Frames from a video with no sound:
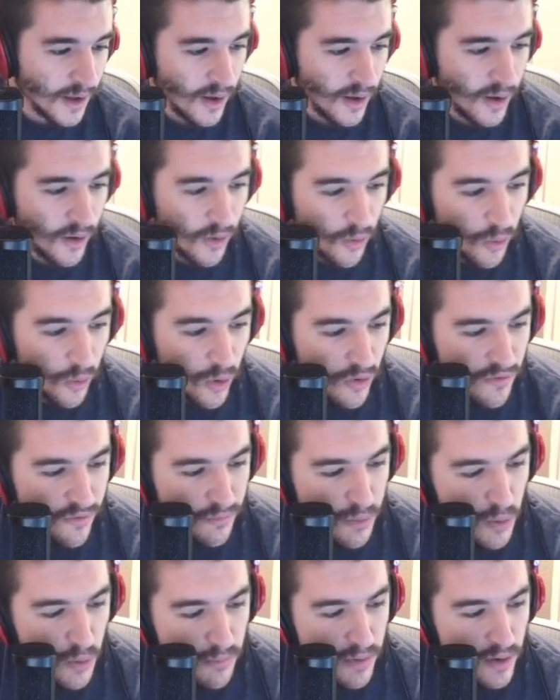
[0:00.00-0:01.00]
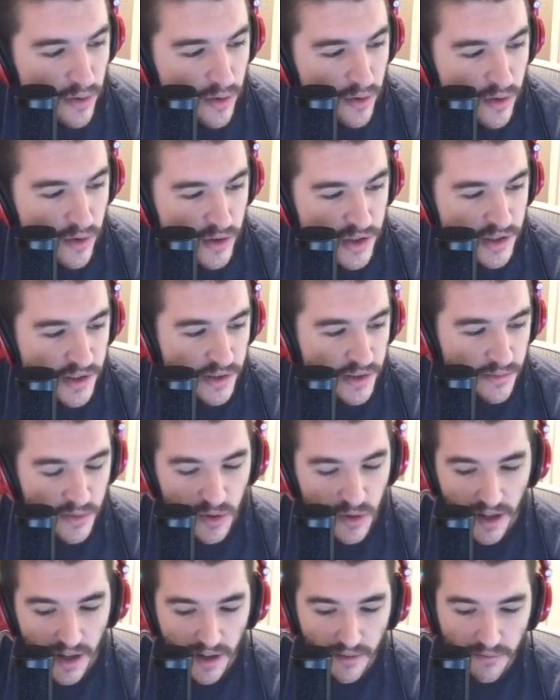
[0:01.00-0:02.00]
Roof Pooper just
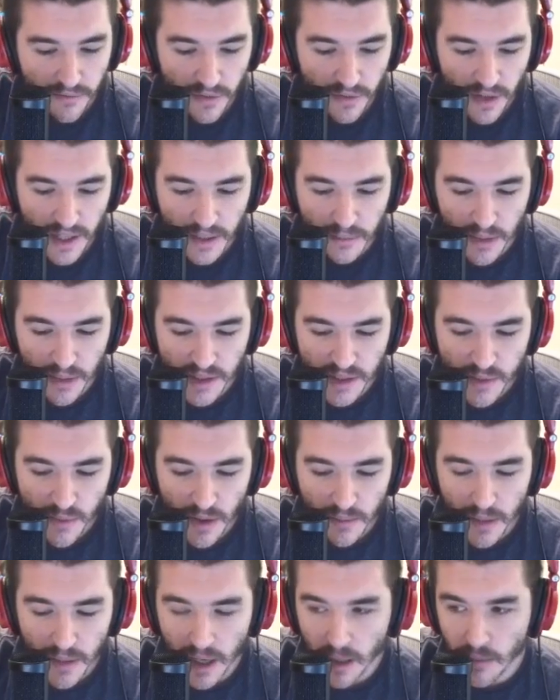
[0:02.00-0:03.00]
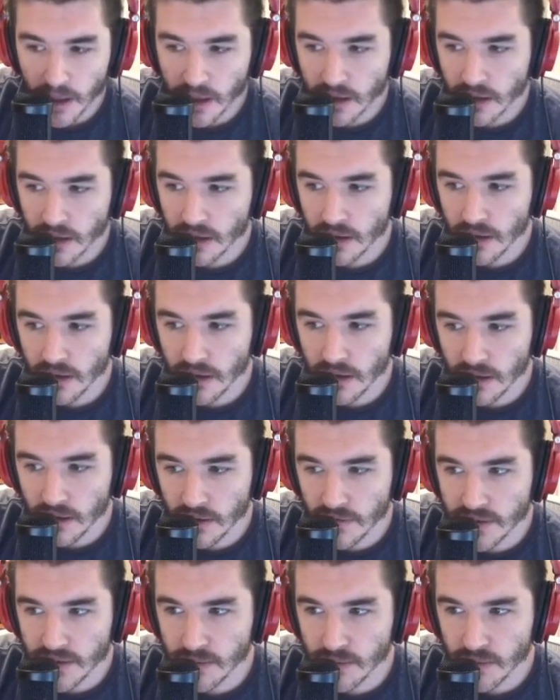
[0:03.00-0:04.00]
subscribed for 8 months. Welcome back to the Back
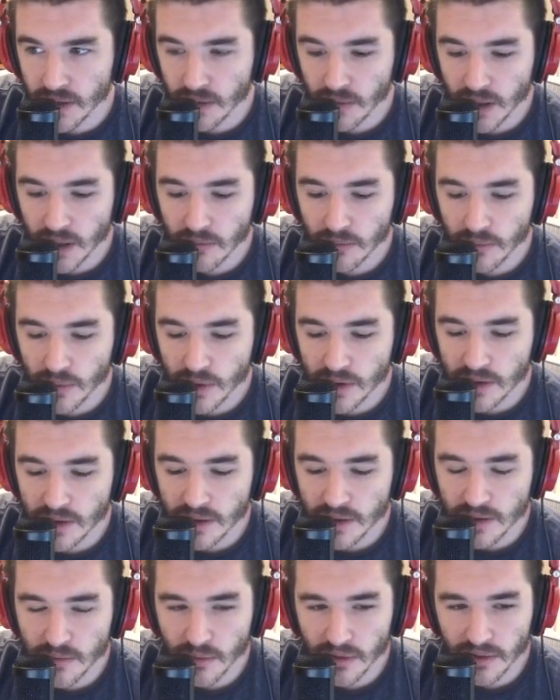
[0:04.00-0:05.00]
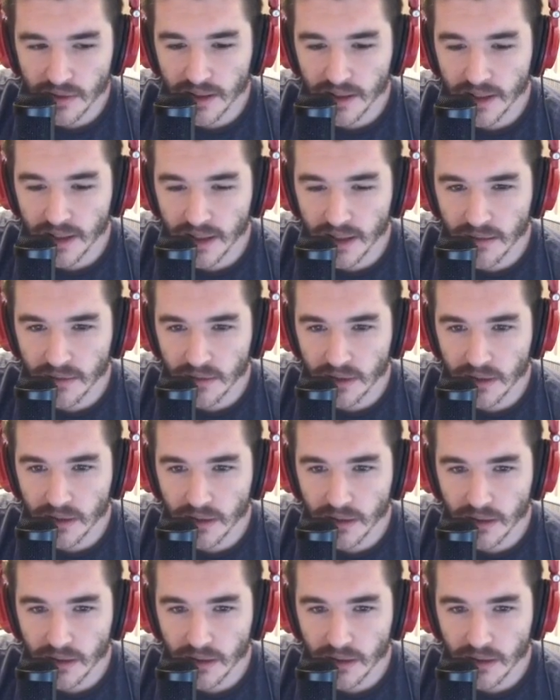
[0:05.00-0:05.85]
Cave team thing, man. Appreciate the support. Glad to have you here.